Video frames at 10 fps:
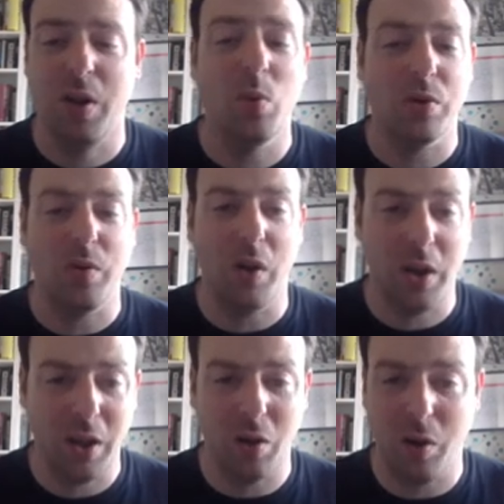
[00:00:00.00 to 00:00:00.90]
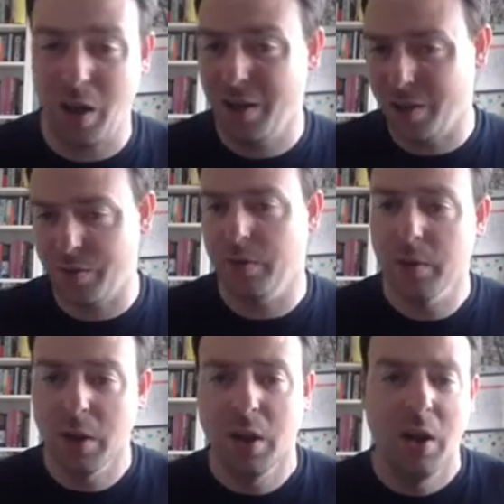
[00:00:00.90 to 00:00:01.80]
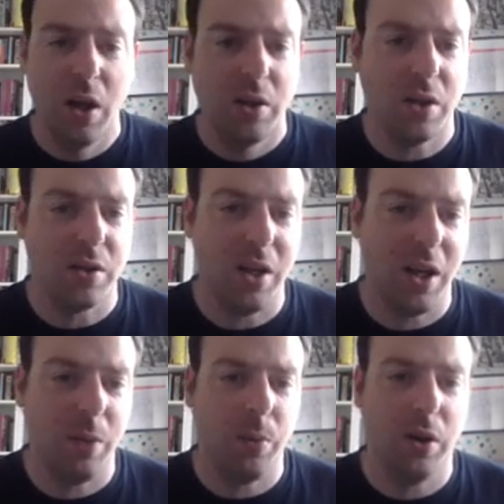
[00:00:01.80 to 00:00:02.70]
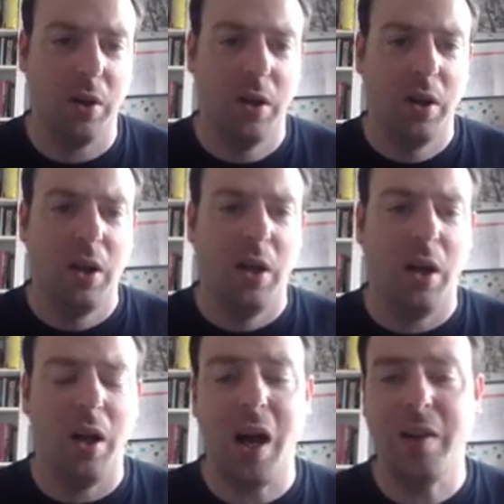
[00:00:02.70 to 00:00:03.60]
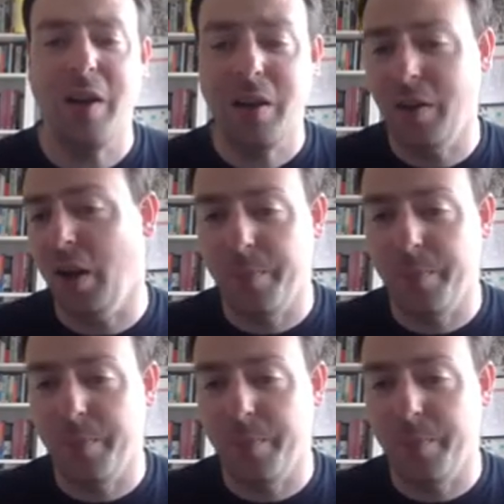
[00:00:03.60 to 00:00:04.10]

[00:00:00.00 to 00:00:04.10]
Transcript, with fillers: He wasn't very keen on it. It doesn't doesn't happen. and then